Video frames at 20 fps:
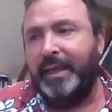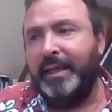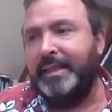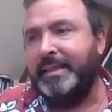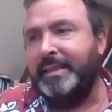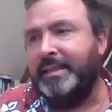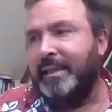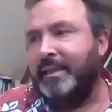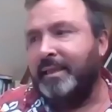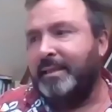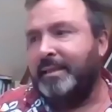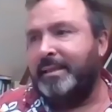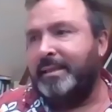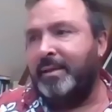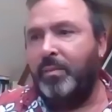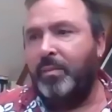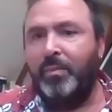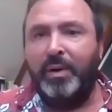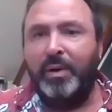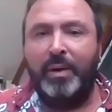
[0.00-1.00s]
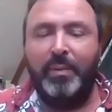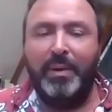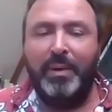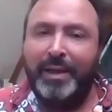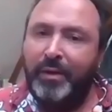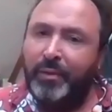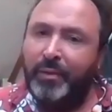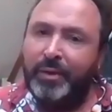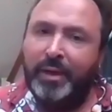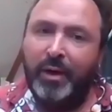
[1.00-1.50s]
is somewhere
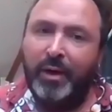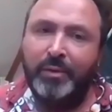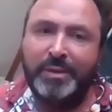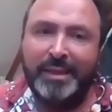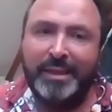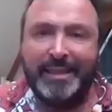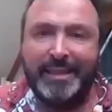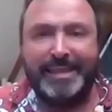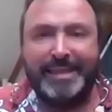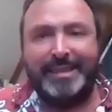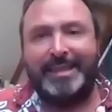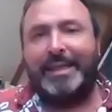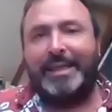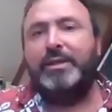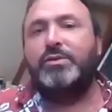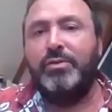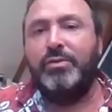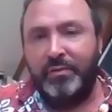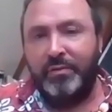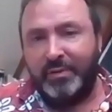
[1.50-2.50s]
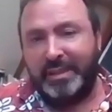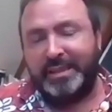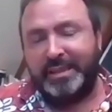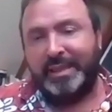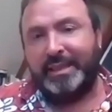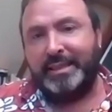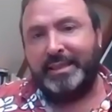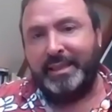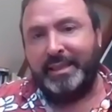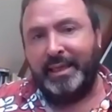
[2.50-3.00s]
where you go to the centre of the
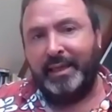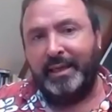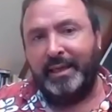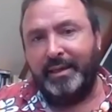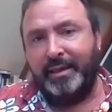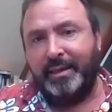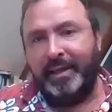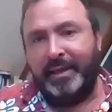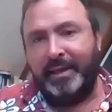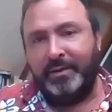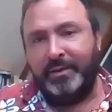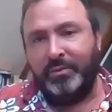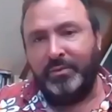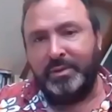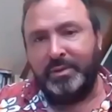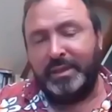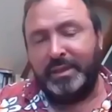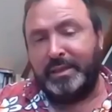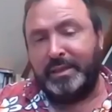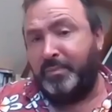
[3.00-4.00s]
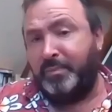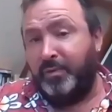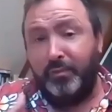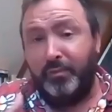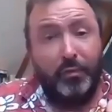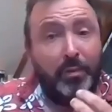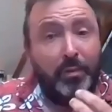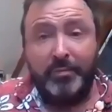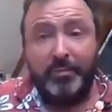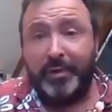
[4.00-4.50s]
city in order to
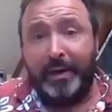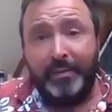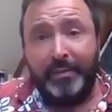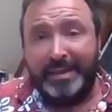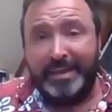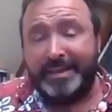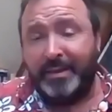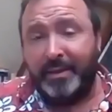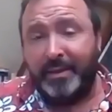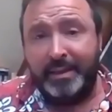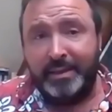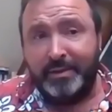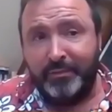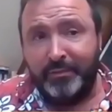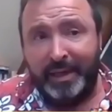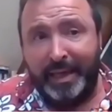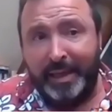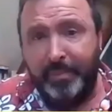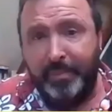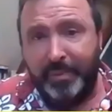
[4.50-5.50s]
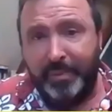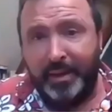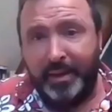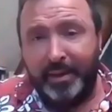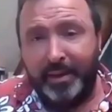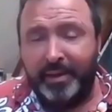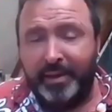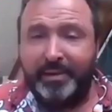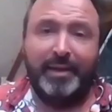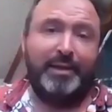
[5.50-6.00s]
perform various kinds of
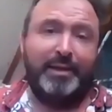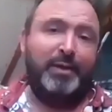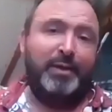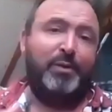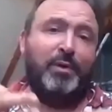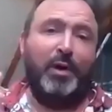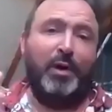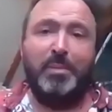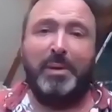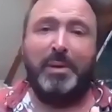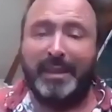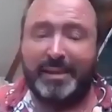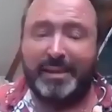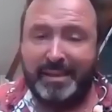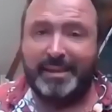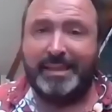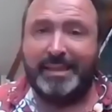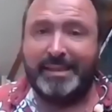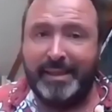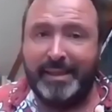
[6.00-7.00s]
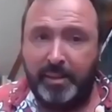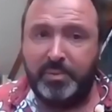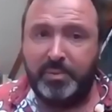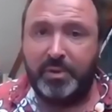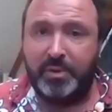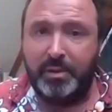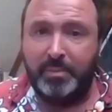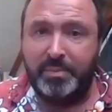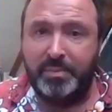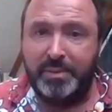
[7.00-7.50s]
labour, and then you go back to the
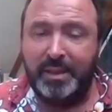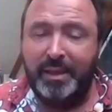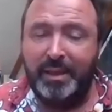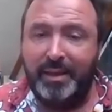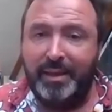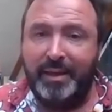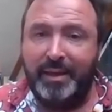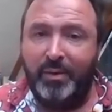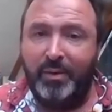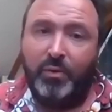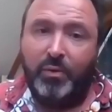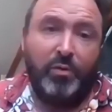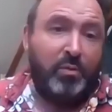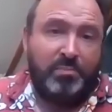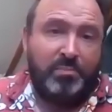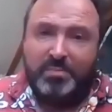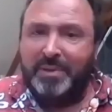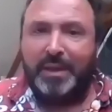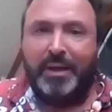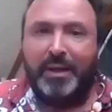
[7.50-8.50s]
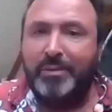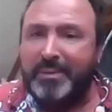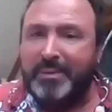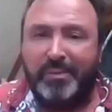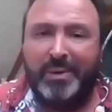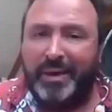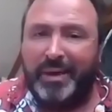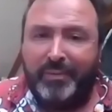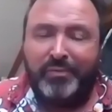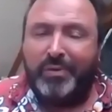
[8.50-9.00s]
suburbs or, you know,
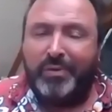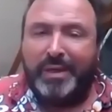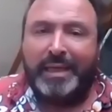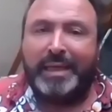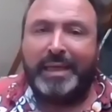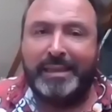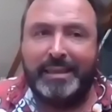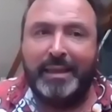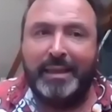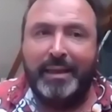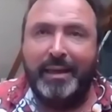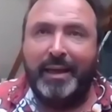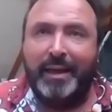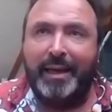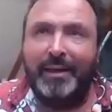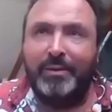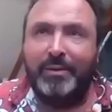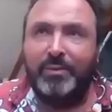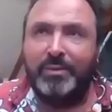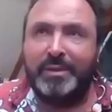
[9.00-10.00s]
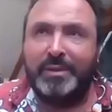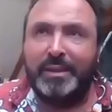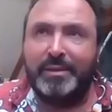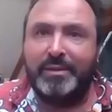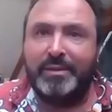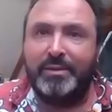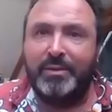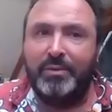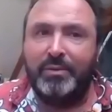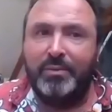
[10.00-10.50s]
whatever it is, in order
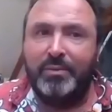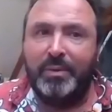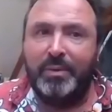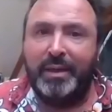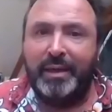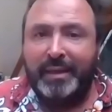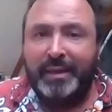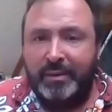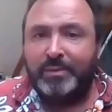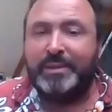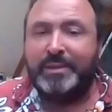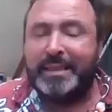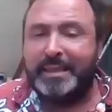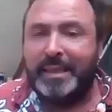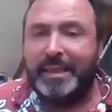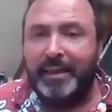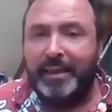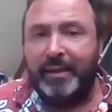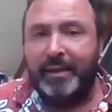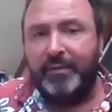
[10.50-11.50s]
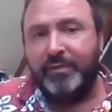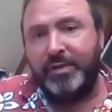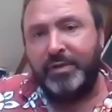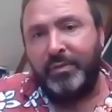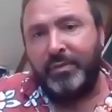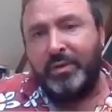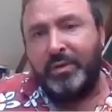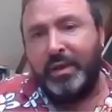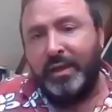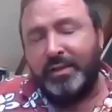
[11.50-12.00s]
to live.
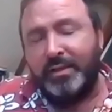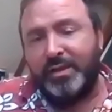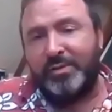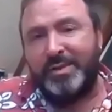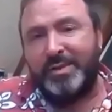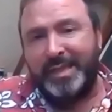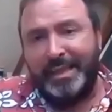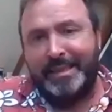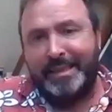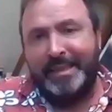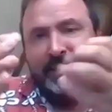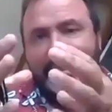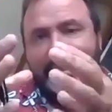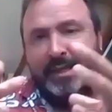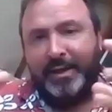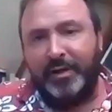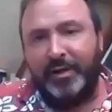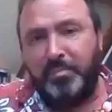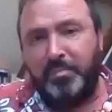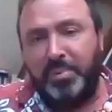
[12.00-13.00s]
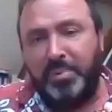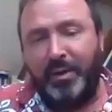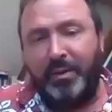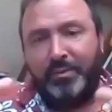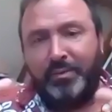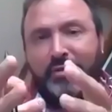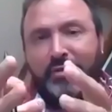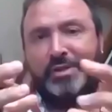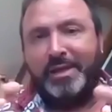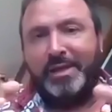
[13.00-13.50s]
So cities kind of
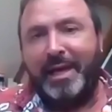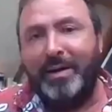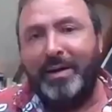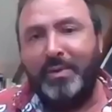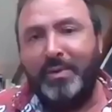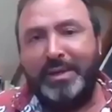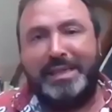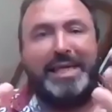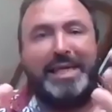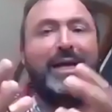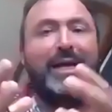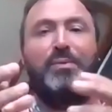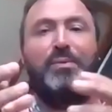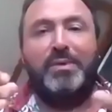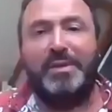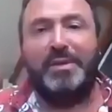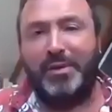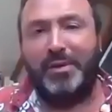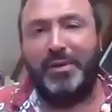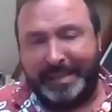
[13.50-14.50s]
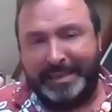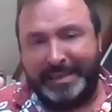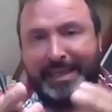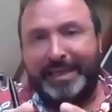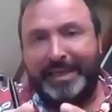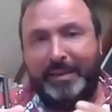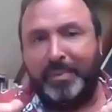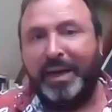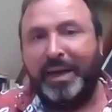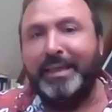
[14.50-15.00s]
pulse inwards and outwards on a
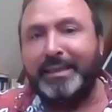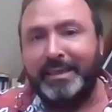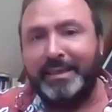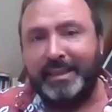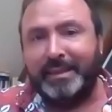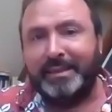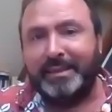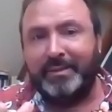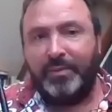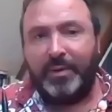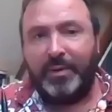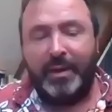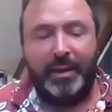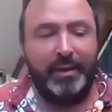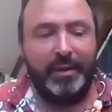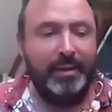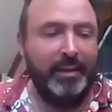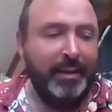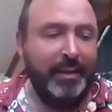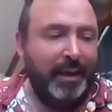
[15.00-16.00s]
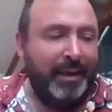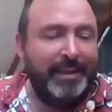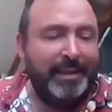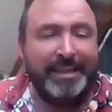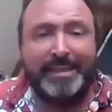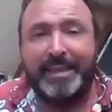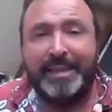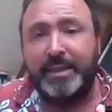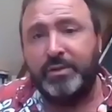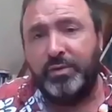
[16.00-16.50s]
daily basis, right? And
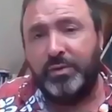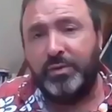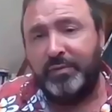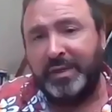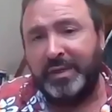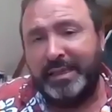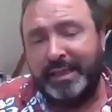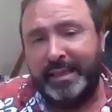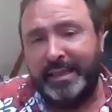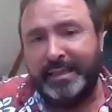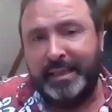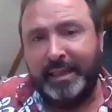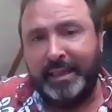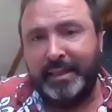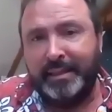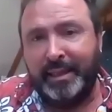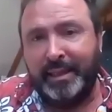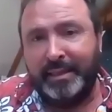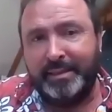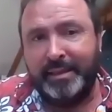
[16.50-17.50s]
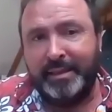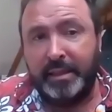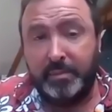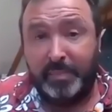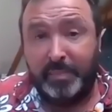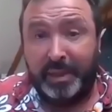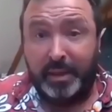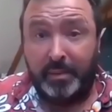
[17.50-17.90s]
the centre of the city, in that sense,